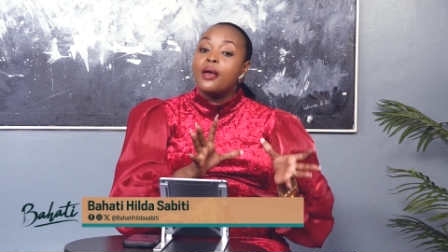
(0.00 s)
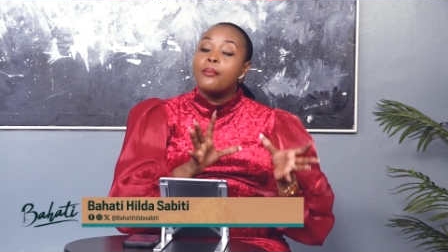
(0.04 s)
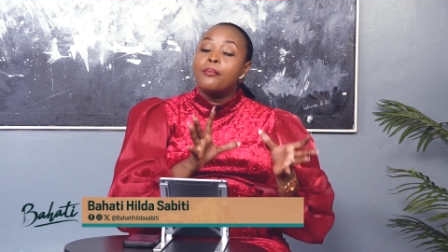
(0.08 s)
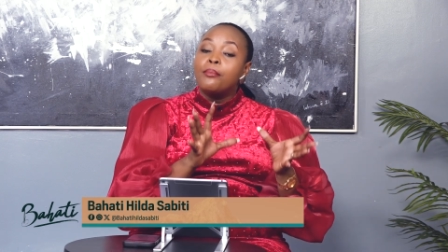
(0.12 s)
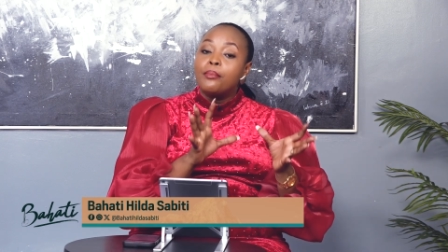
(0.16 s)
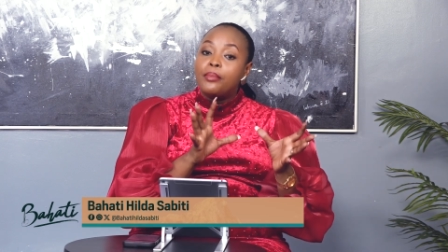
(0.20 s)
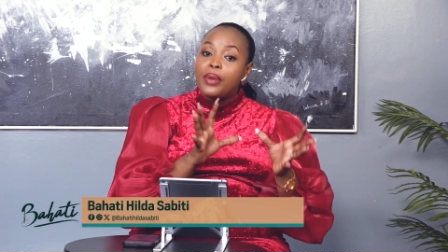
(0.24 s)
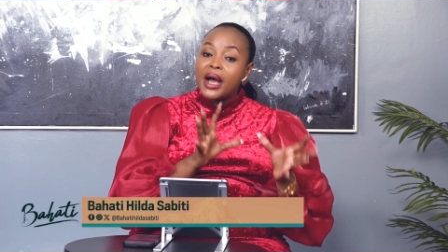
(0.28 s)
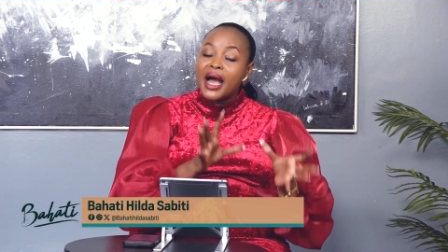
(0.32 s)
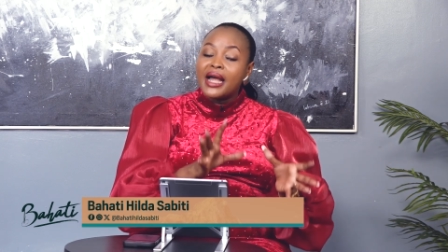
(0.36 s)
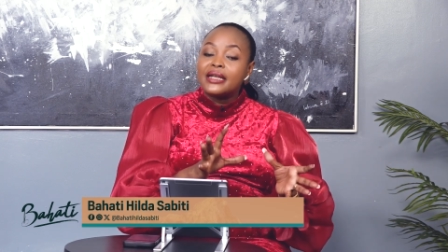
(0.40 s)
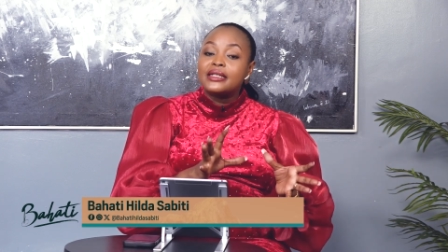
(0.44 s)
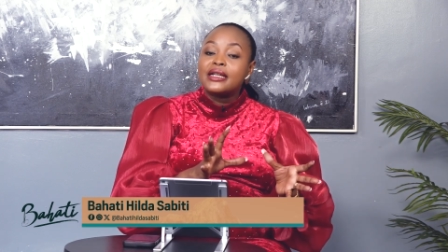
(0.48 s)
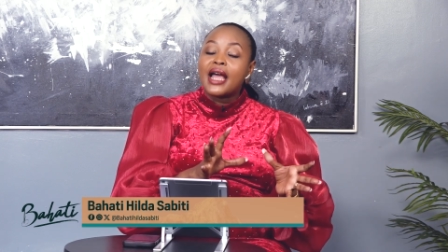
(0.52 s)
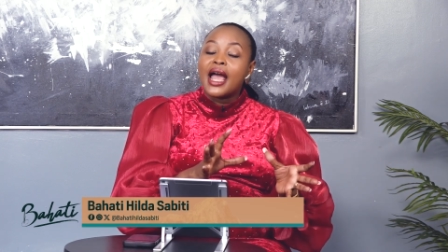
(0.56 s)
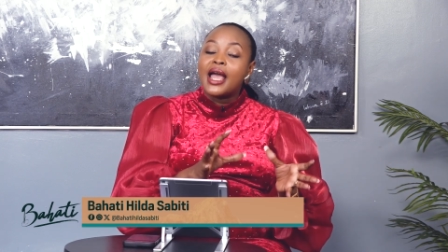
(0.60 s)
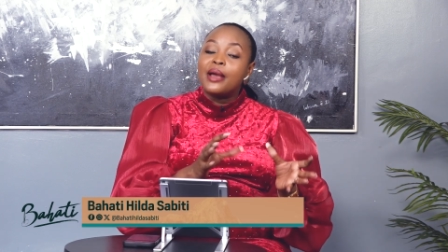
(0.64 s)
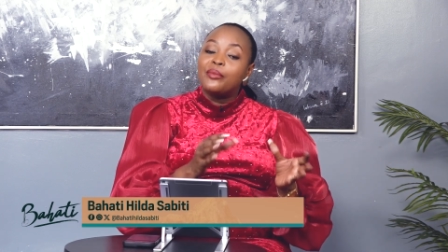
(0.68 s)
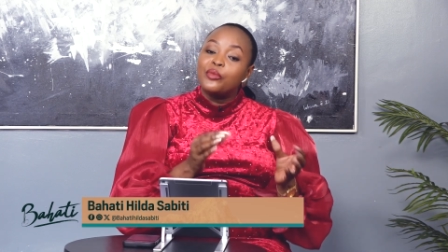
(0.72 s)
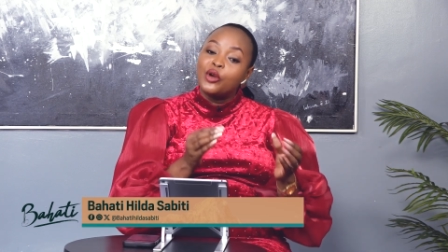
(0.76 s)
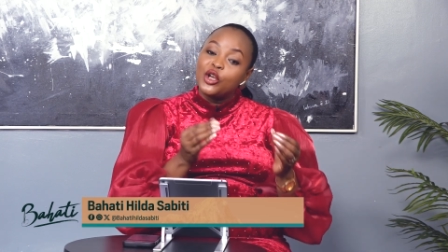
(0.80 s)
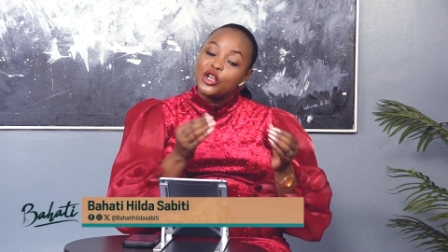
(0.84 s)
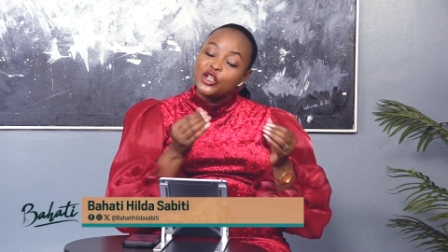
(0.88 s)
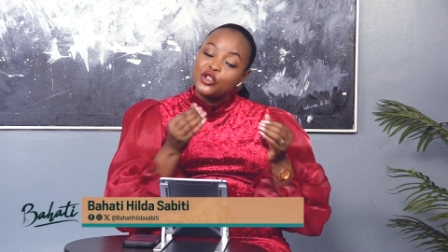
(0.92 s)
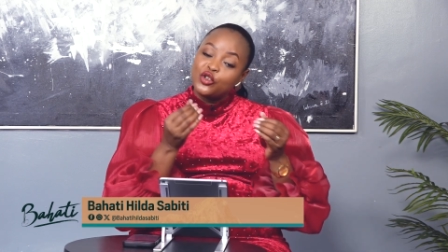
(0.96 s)
but
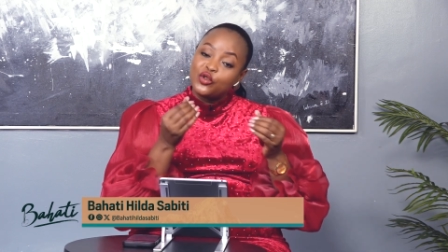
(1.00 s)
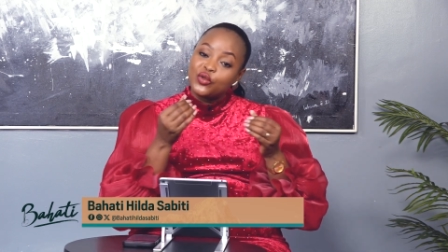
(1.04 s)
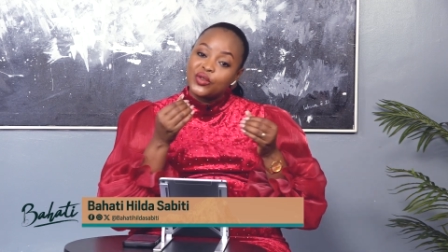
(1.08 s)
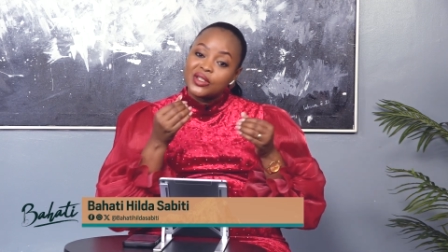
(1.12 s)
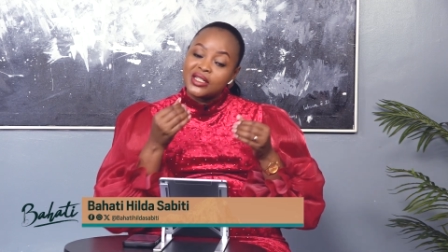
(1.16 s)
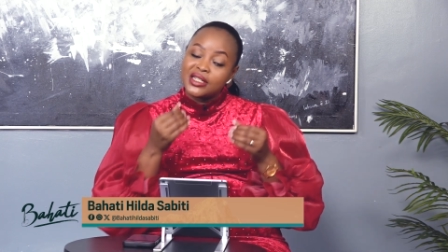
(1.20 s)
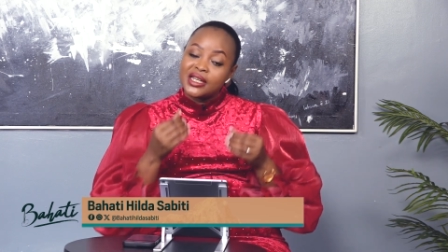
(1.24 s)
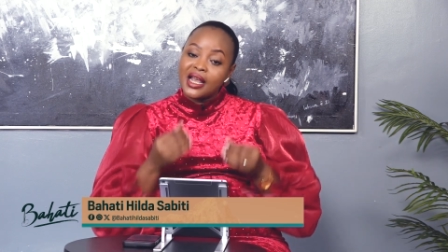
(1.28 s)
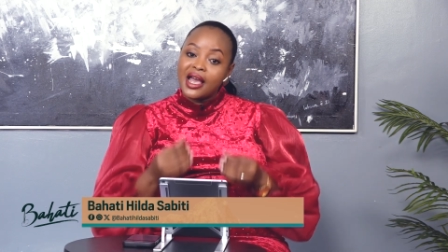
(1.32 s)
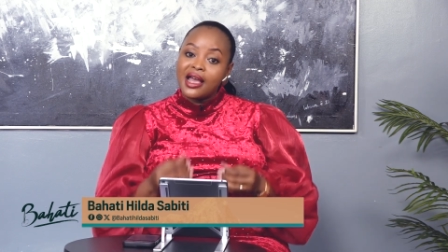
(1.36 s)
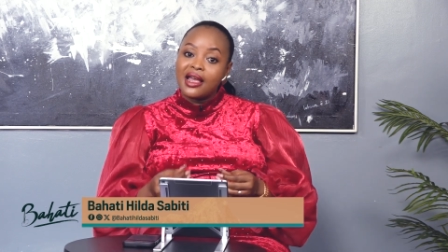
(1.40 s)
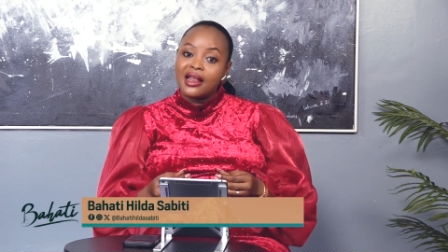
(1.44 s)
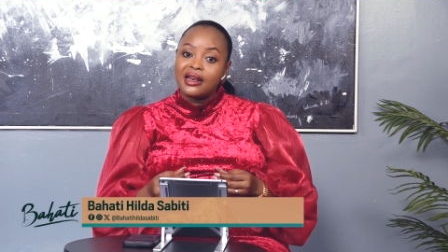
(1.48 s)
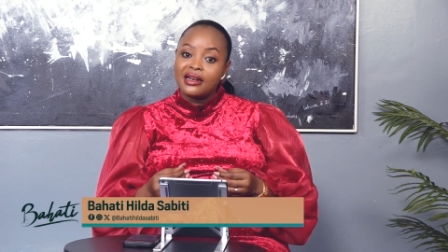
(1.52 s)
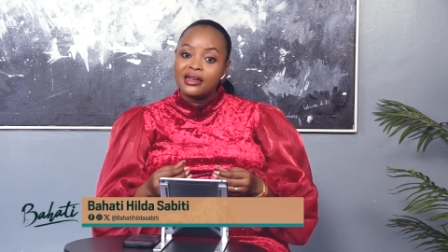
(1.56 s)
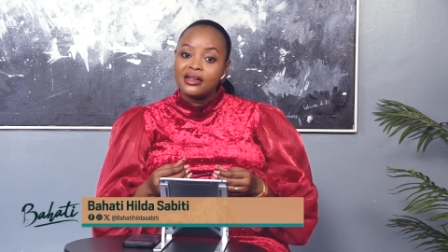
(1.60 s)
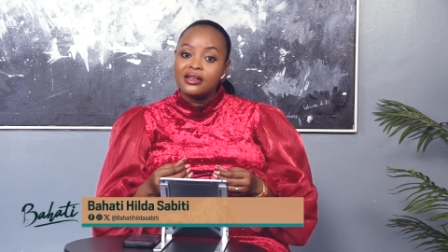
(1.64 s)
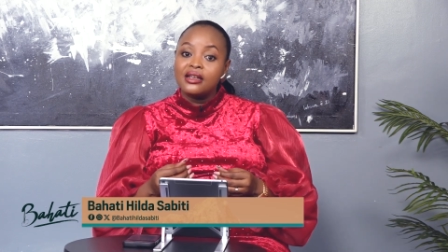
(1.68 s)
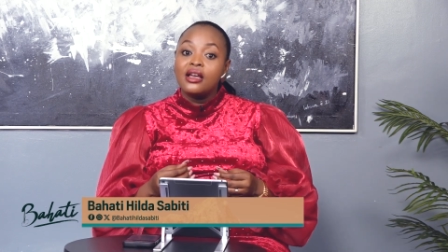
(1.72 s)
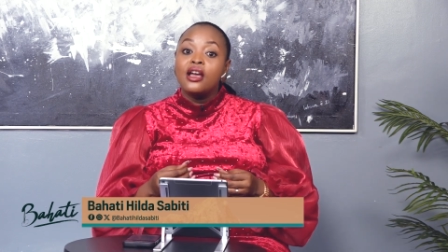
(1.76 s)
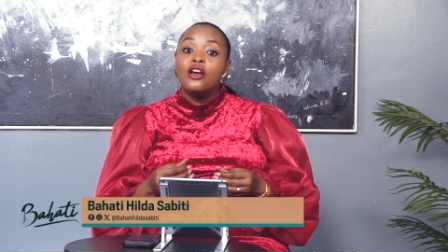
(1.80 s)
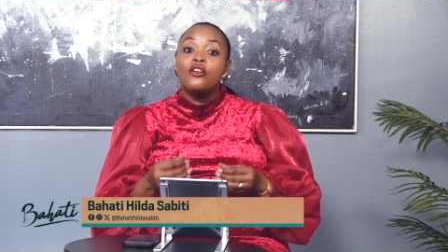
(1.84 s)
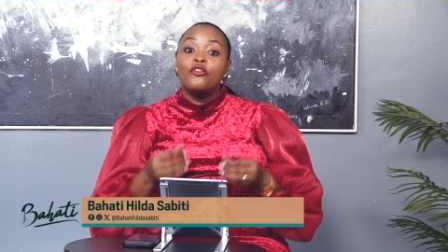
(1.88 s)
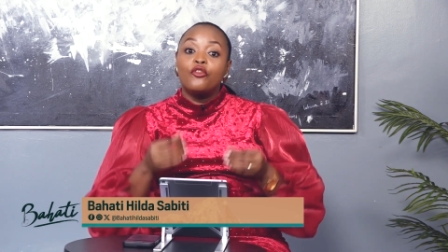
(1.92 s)
I'm going to stand